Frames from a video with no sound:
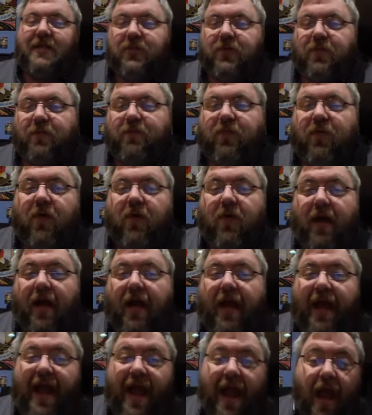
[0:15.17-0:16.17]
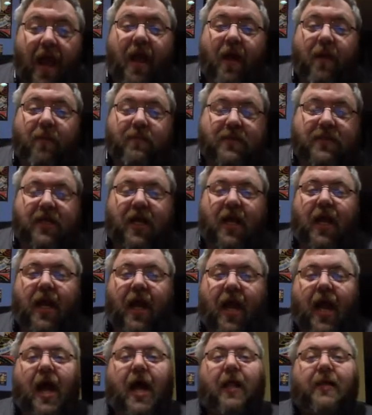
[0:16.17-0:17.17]
It's your boy, MJ
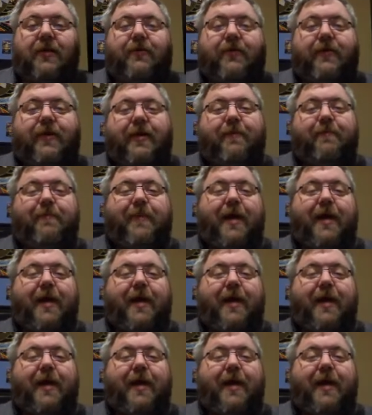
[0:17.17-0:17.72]
Halloran,